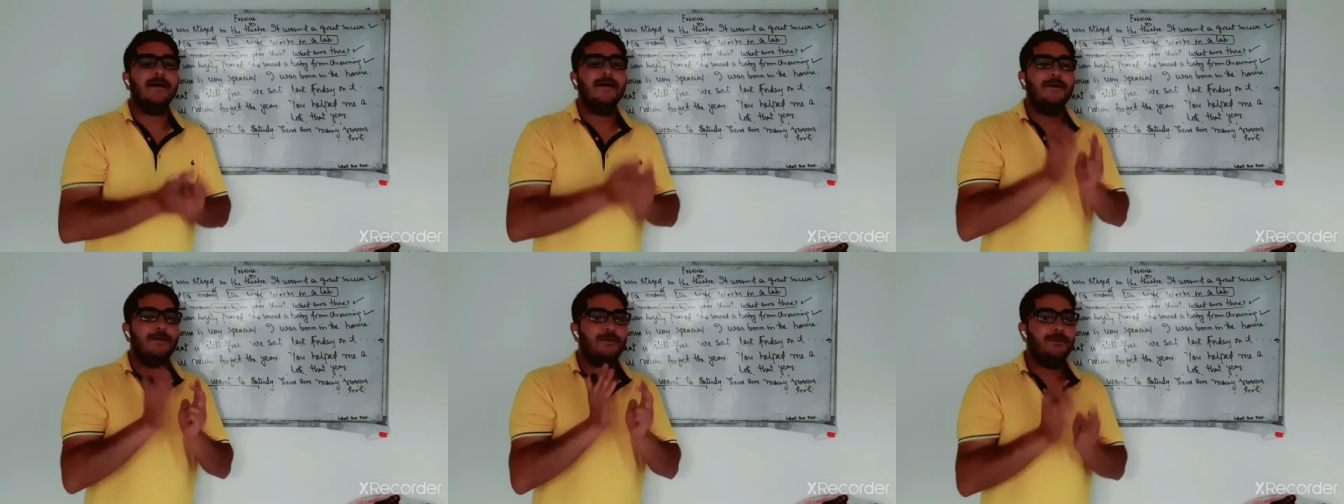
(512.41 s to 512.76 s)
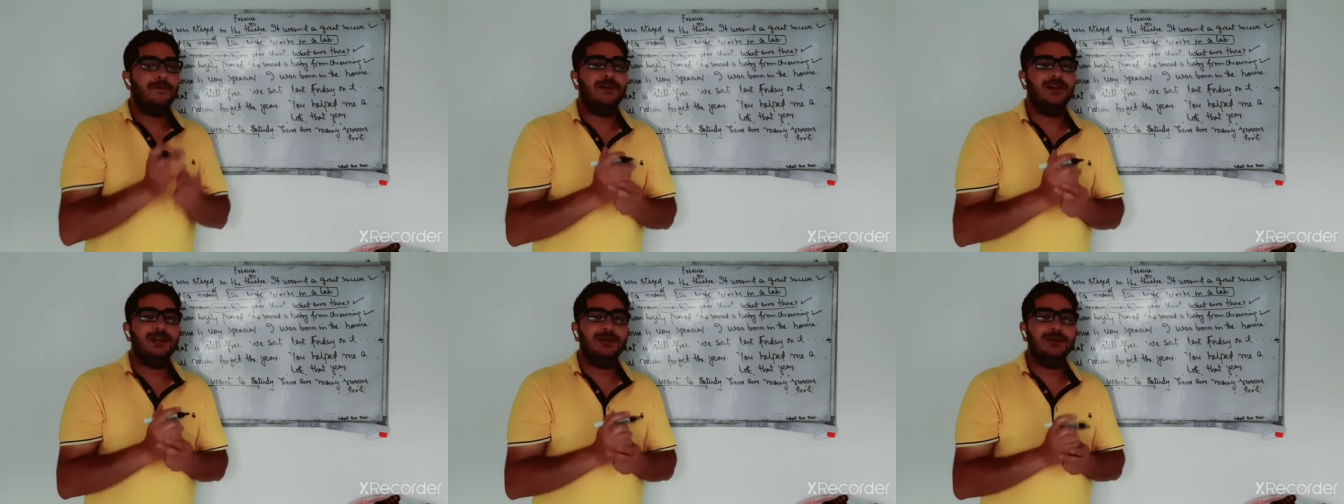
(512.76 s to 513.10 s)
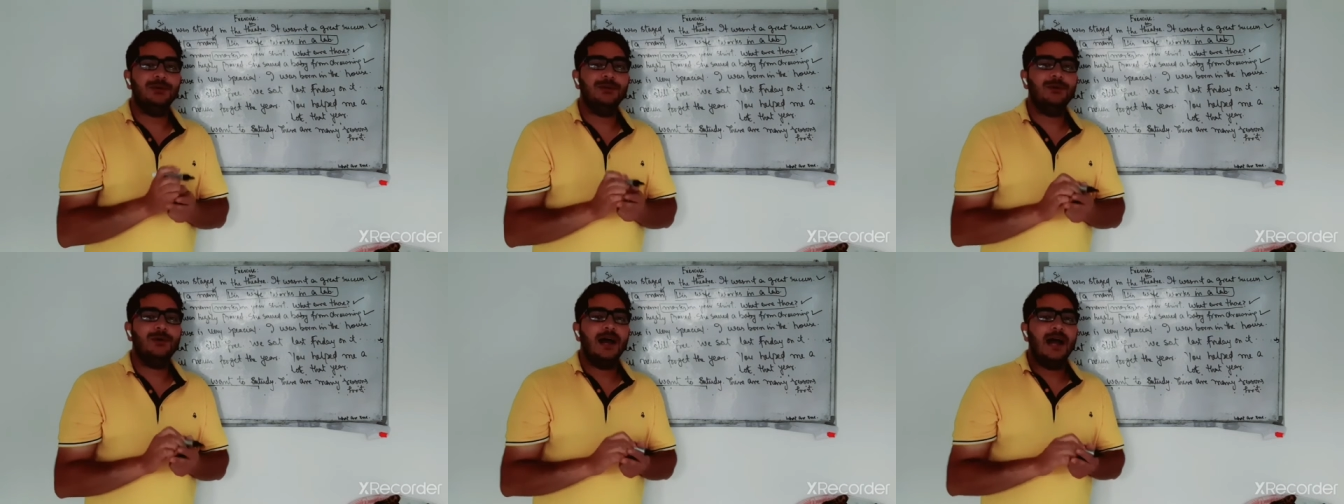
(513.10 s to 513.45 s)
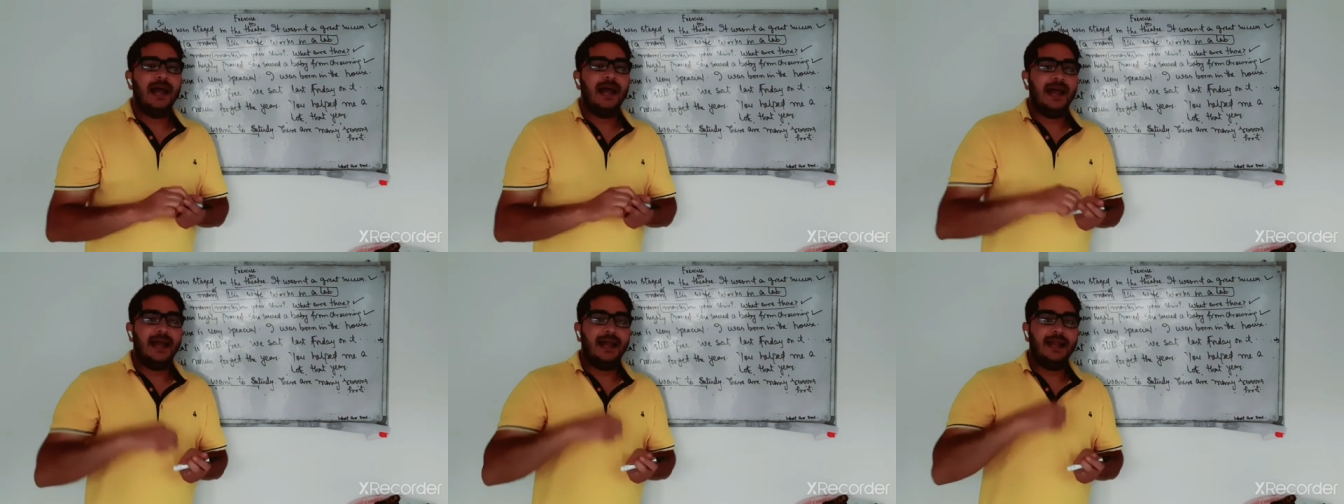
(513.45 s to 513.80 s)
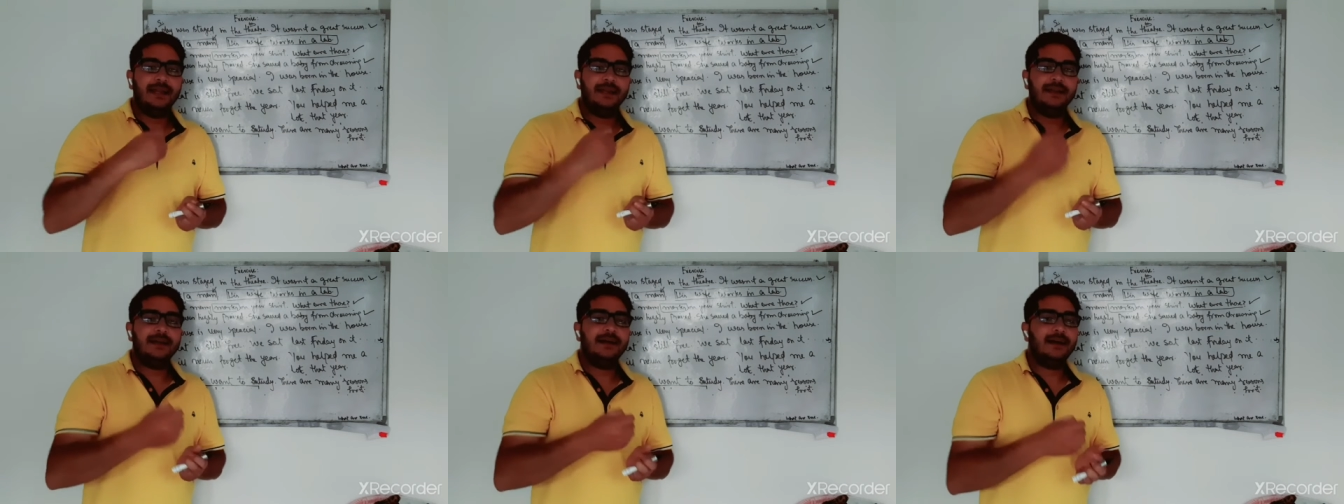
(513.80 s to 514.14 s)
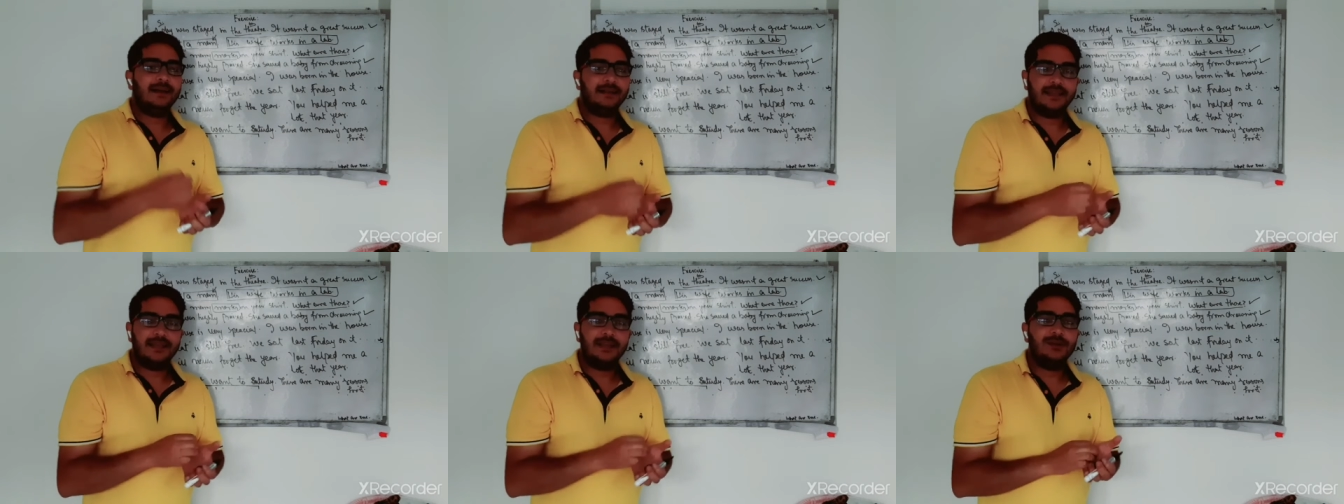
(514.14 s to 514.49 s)
video and
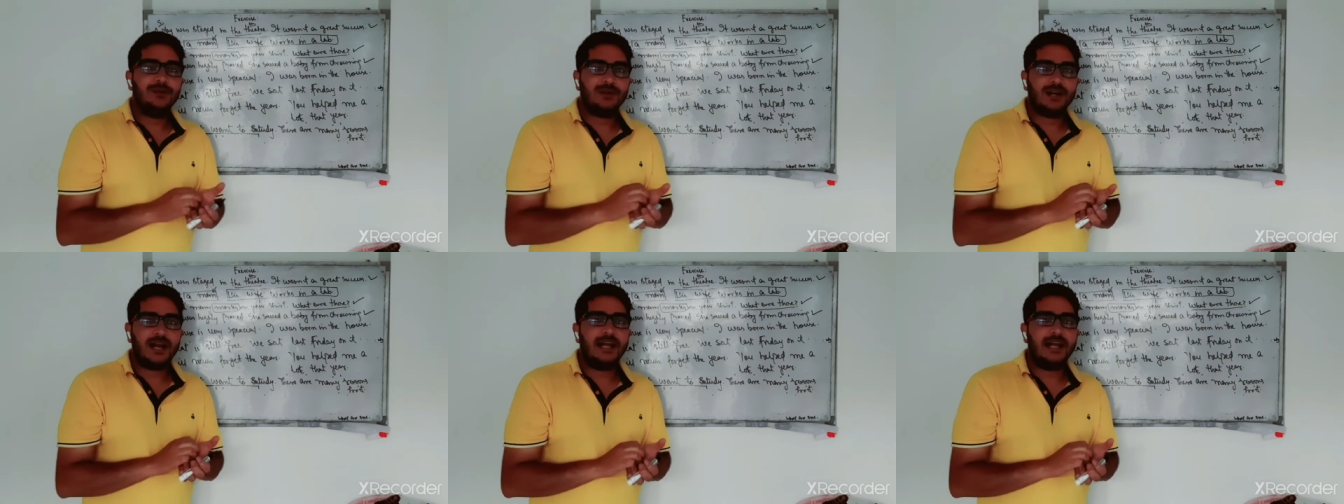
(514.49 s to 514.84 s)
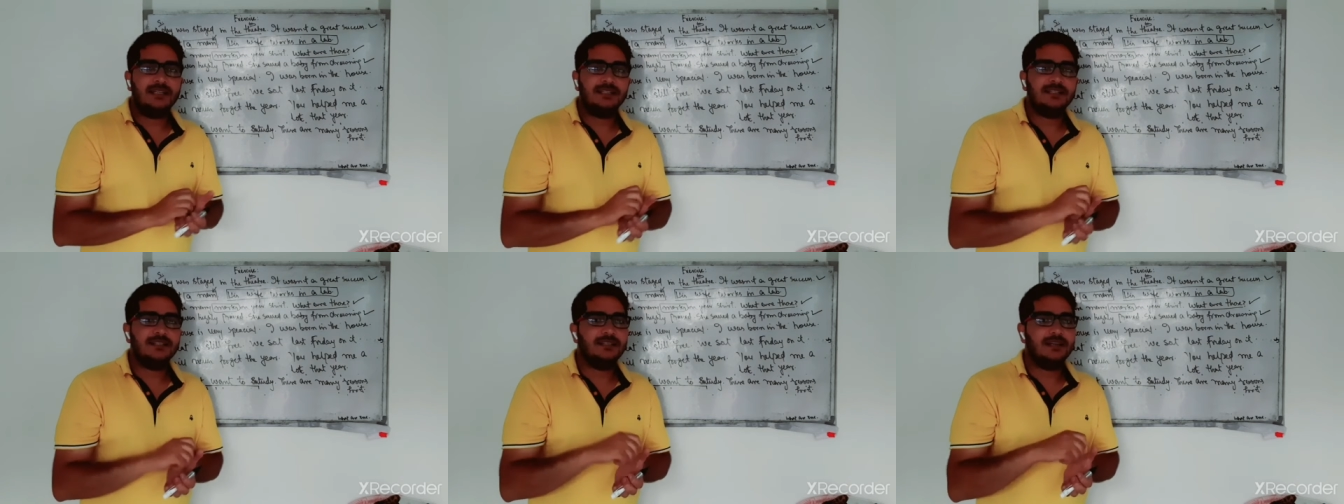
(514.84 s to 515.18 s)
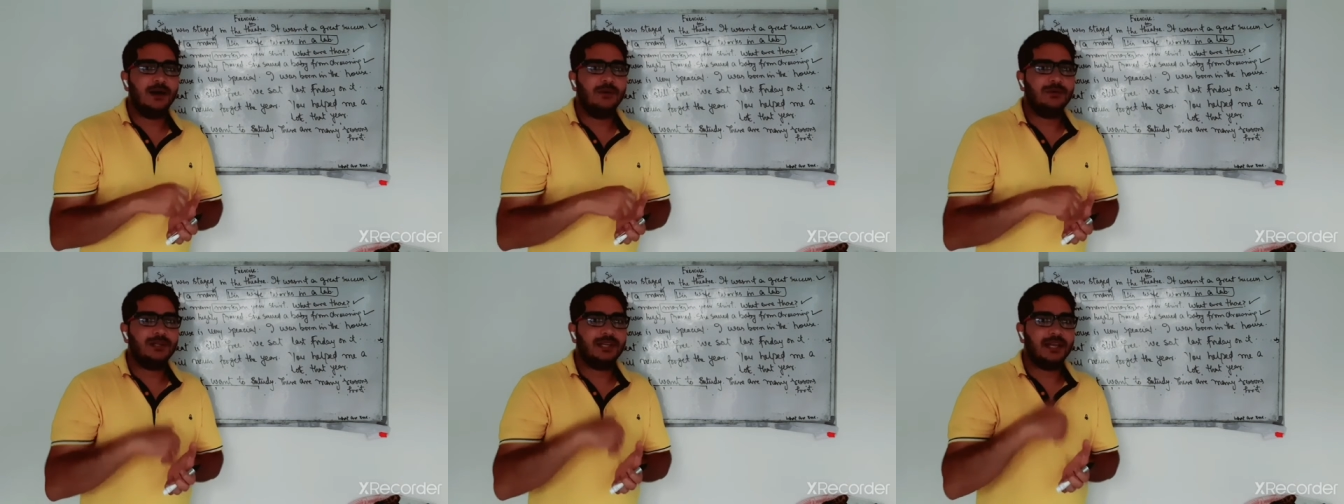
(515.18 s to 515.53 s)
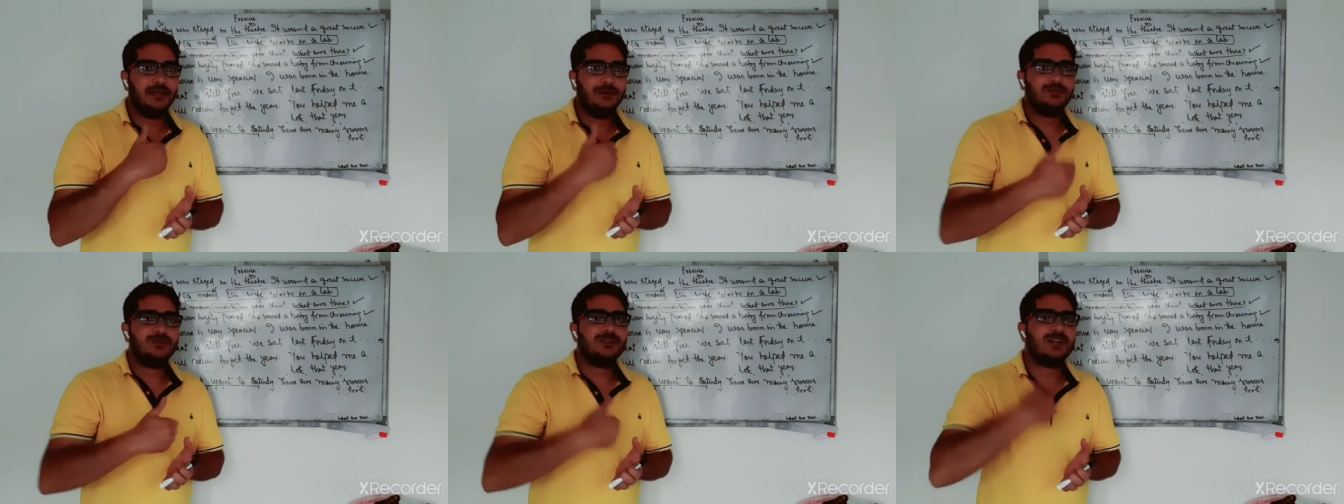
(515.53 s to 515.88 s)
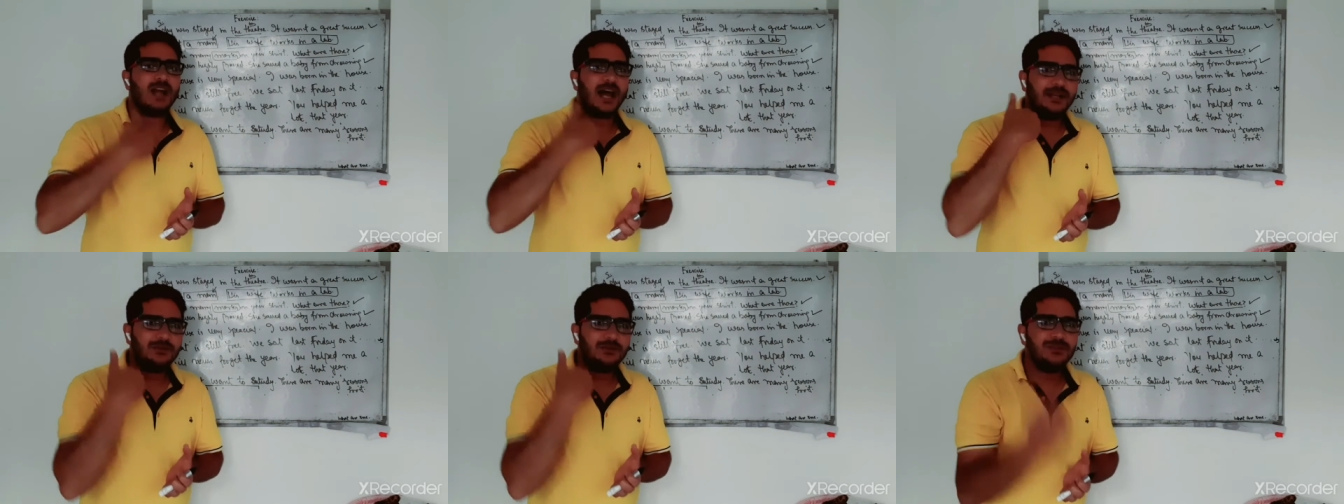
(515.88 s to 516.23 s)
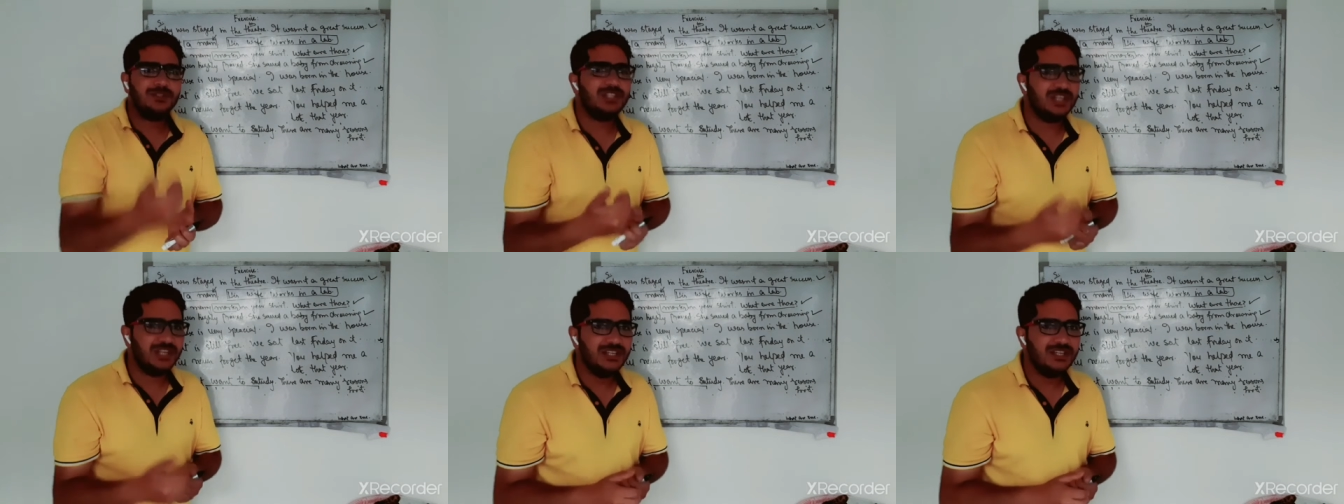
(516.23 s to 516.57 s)
can you write it down? Can you try to
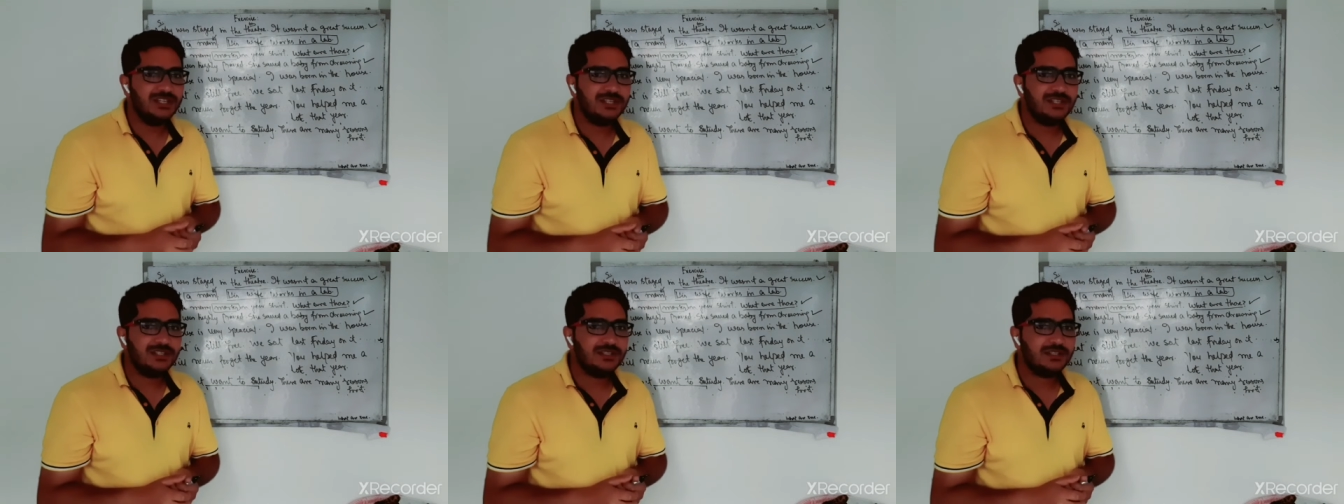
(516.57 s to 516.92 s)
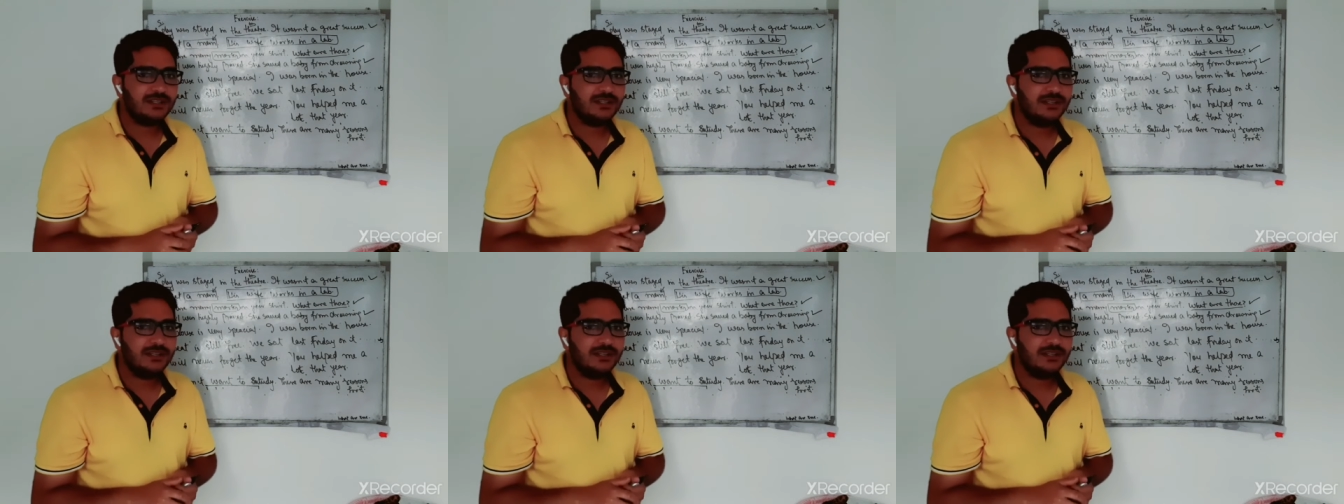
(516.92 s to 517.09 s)
change it?